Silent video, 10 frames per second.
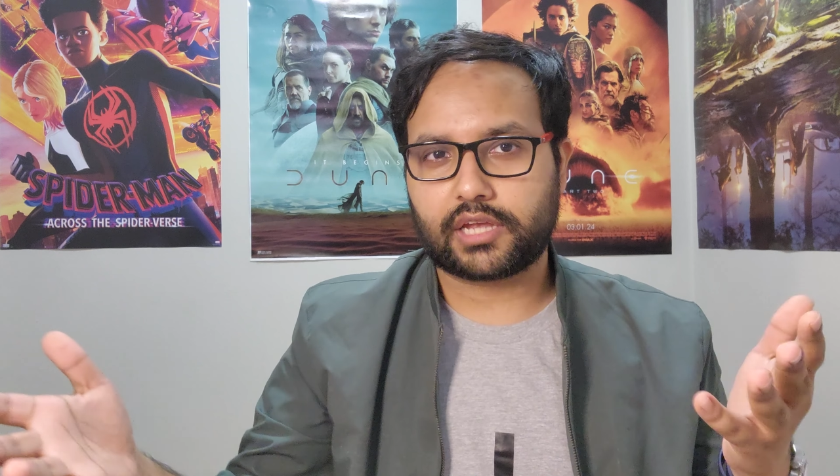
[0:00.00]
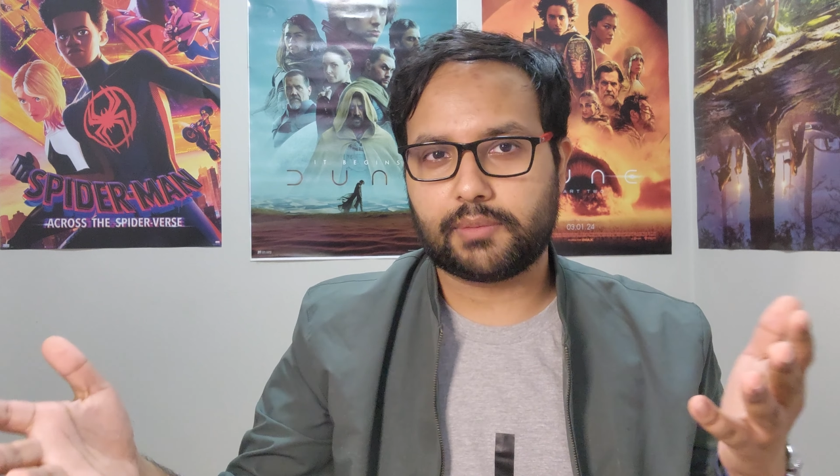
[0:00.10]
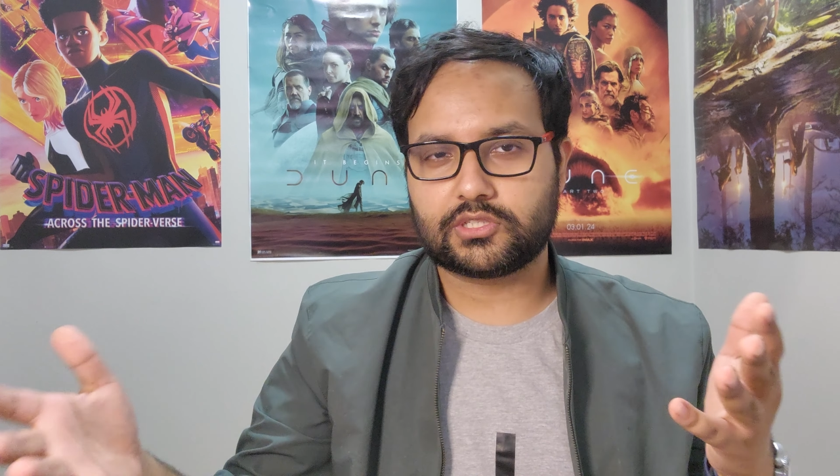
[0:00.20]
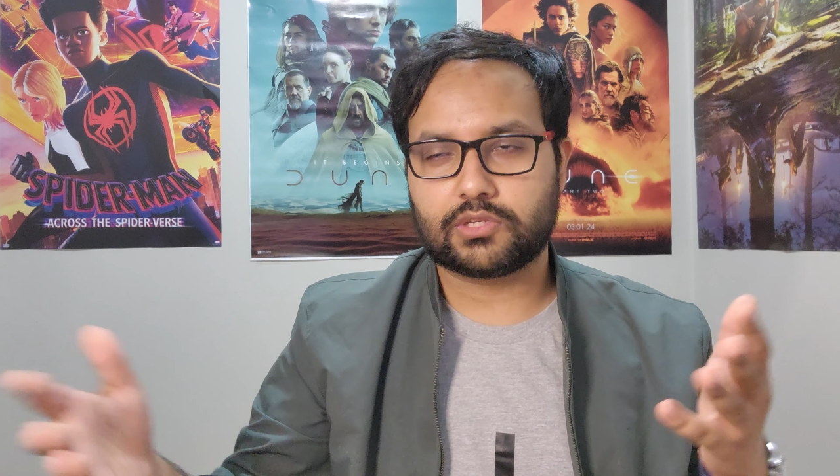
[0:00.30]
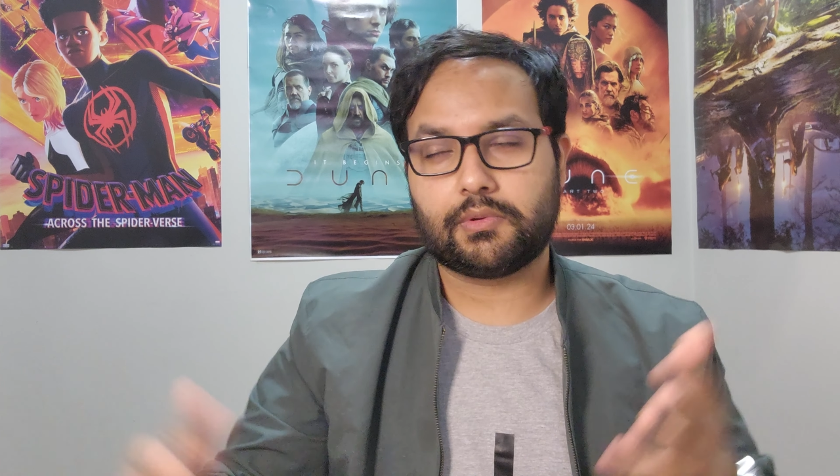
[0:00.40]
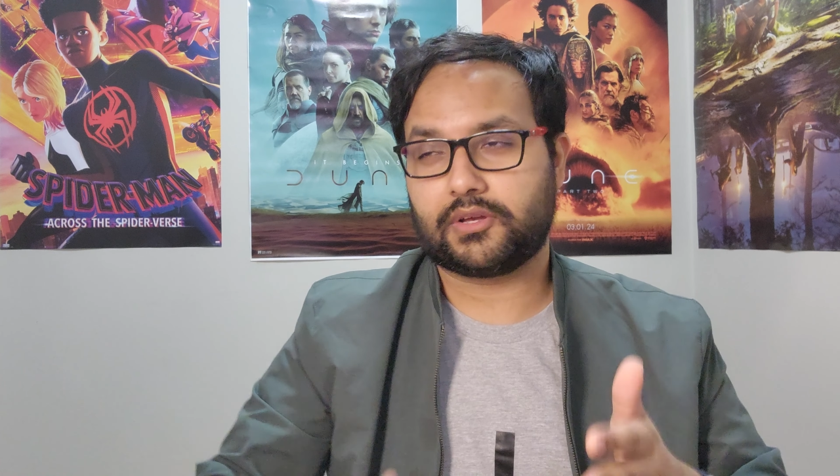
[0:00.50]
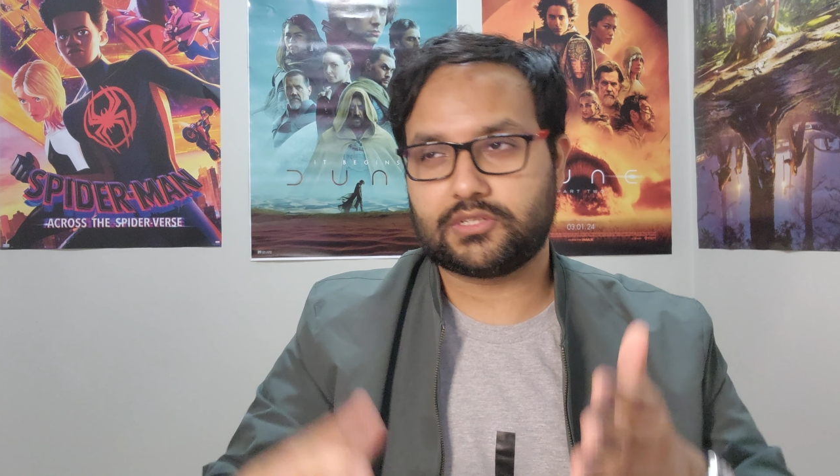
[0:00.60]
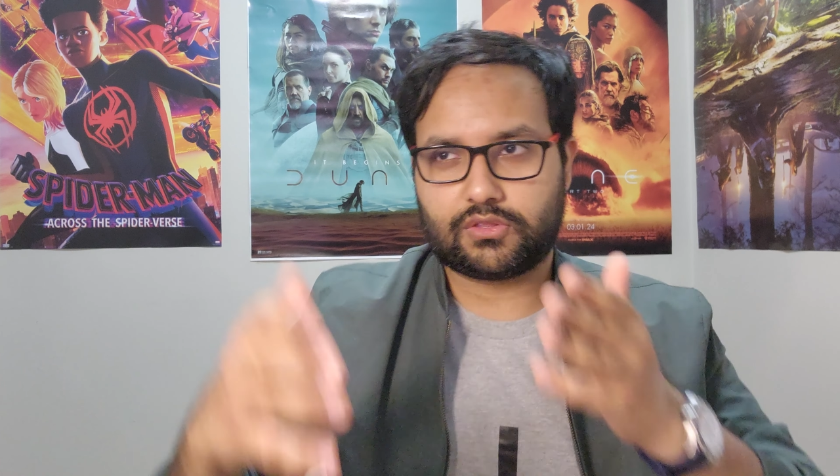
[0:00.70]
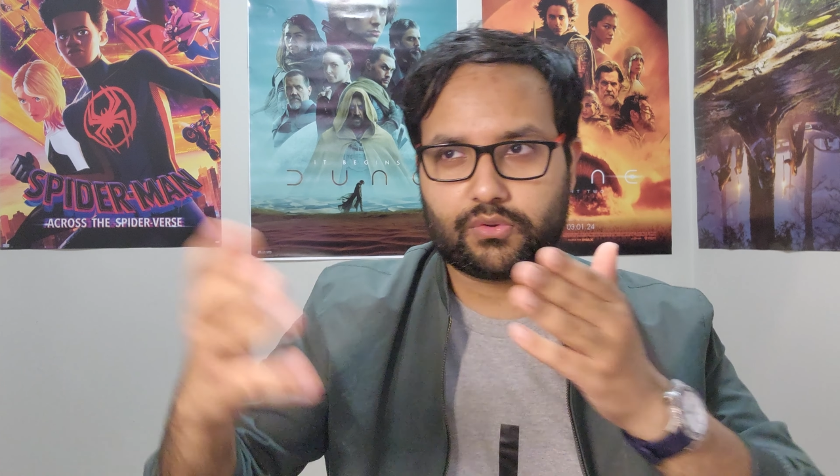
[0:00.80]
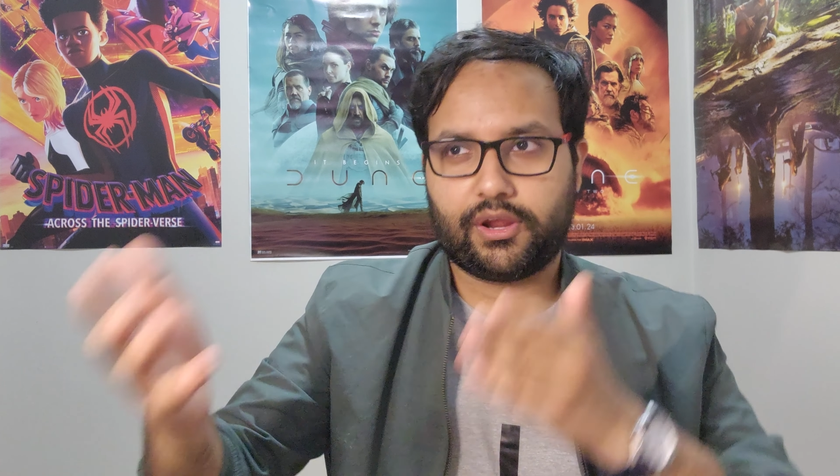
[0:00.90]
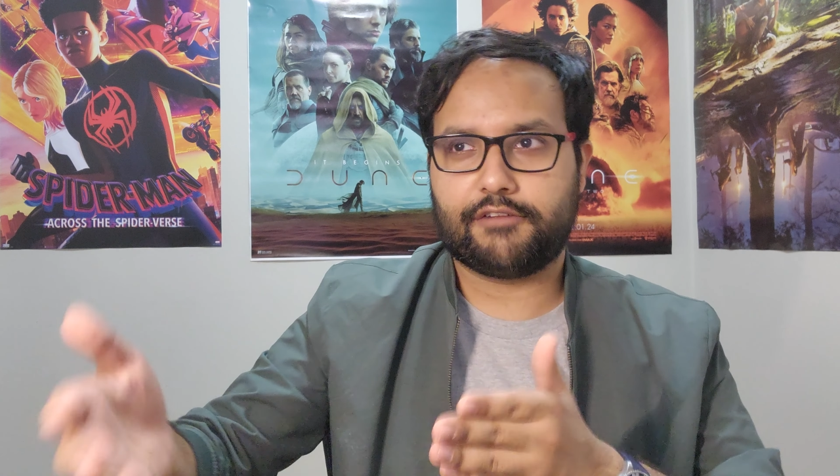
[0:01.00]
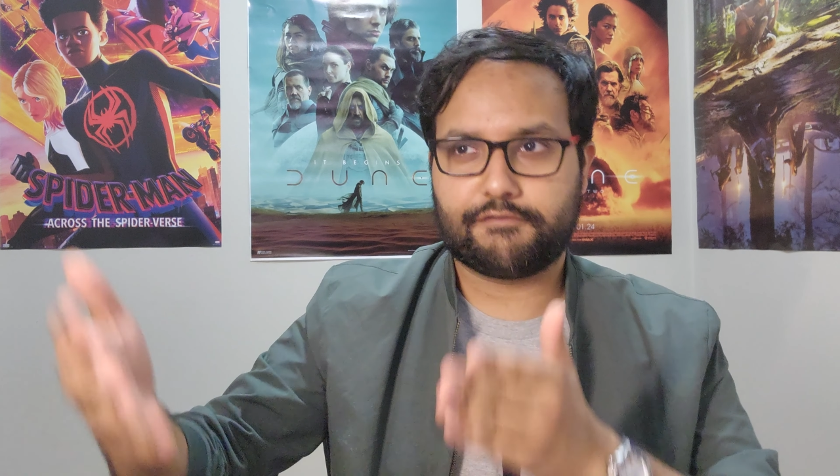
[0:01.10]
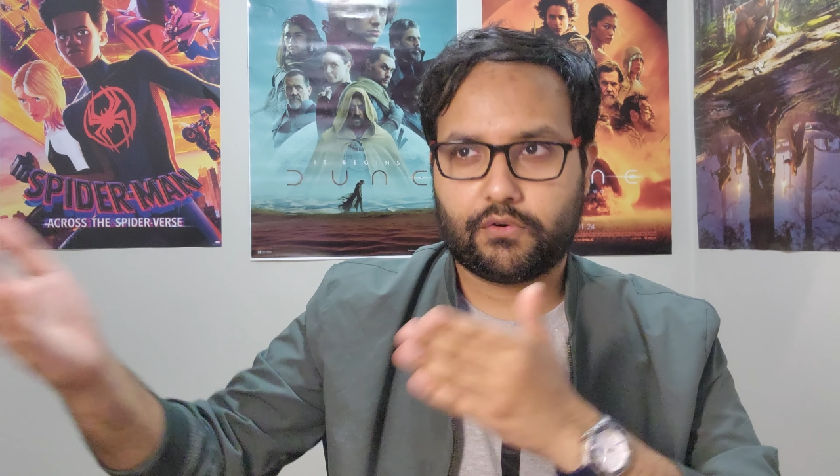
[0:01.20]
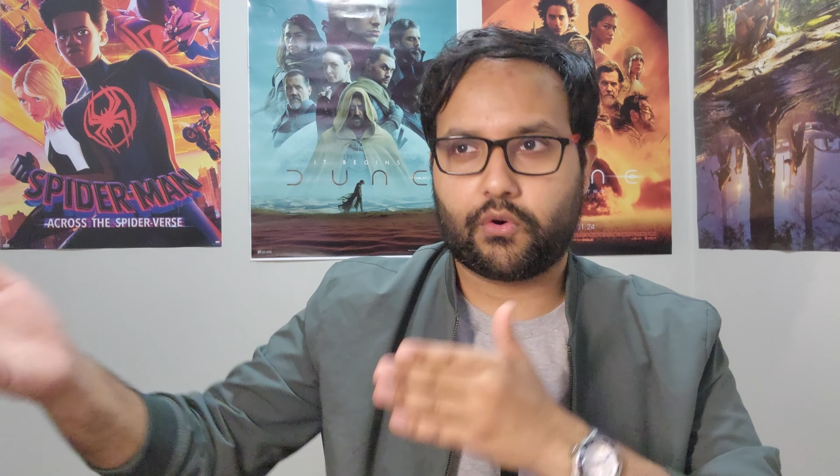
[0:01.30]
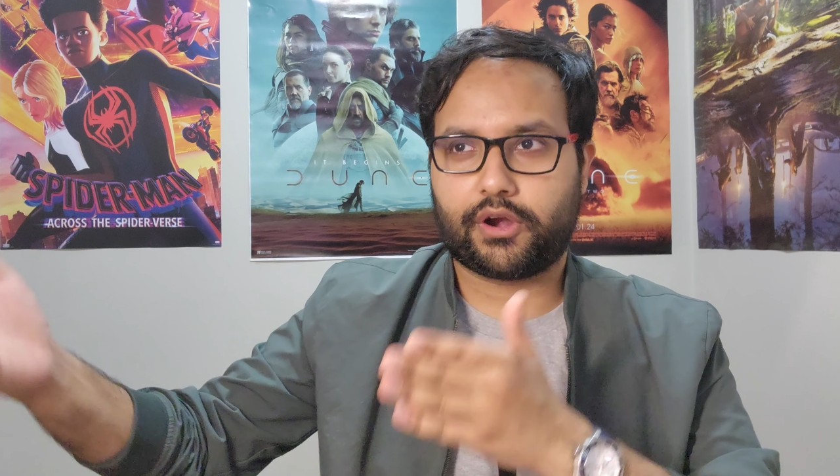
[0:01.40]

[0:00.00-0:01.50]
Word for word: I'm assuming, because 3 and 4